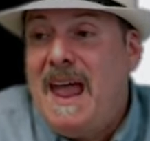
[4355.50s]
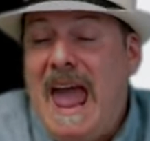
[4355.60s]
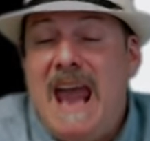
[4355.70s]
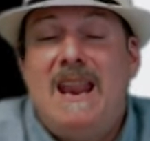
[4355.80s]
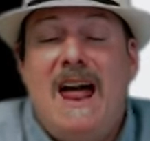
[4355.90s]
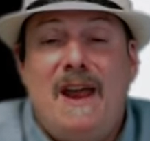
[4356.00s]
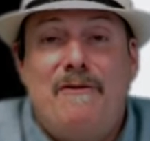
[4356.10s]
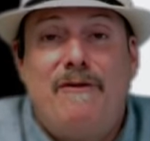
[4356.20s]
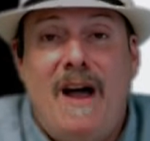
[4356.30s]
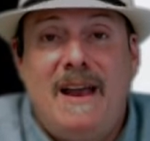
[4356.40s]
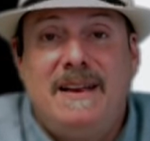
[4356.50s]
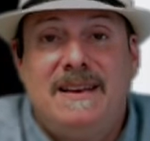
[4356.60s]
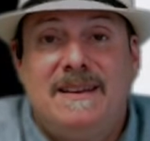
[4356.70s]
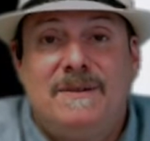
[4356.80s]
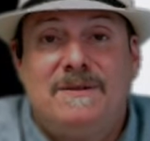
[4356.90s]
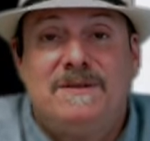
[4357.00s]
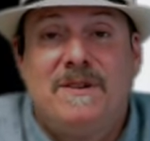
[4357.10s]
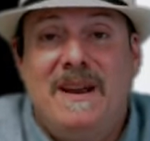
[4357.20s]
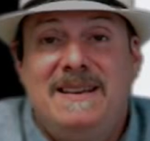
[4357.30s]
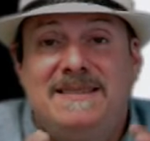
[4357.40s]
Had a lot of fun. It was the
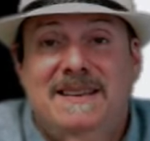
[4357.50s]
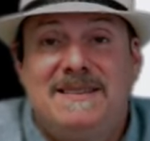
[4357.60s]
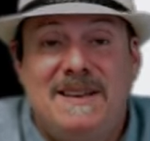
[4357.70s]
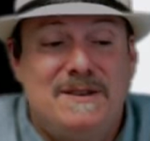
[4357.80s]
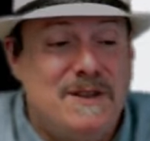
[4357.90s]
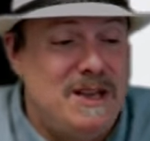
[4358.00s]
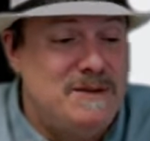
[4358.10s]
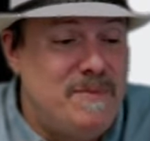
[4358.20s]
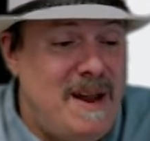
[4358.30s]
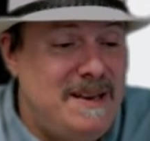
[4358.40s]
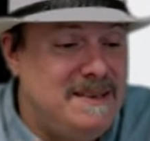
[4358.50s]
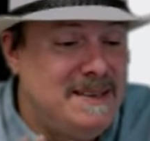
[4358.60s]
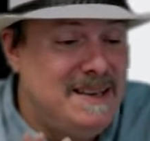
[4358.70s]
greatest thing since sliced bread.